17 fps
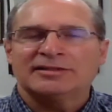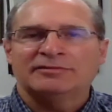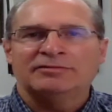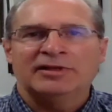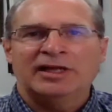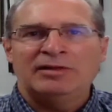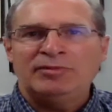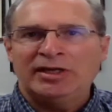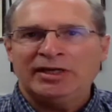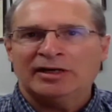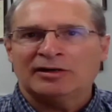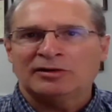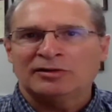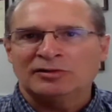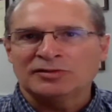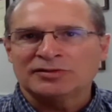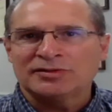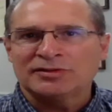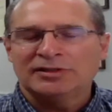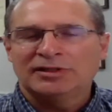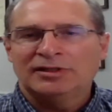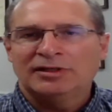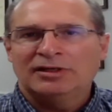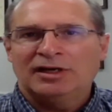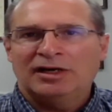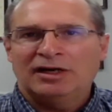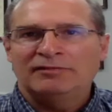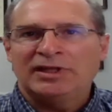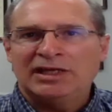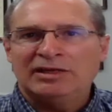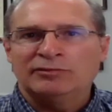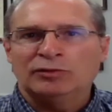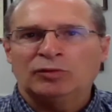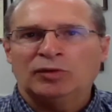the flaming arrows of the
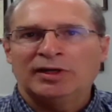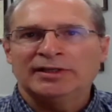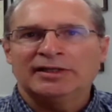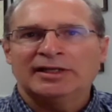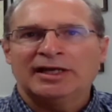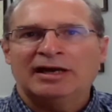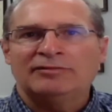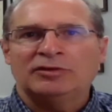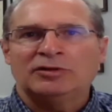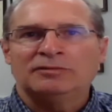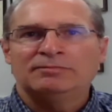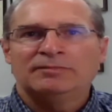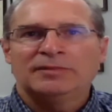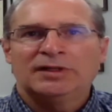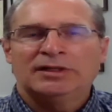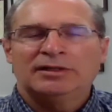evil one, the devil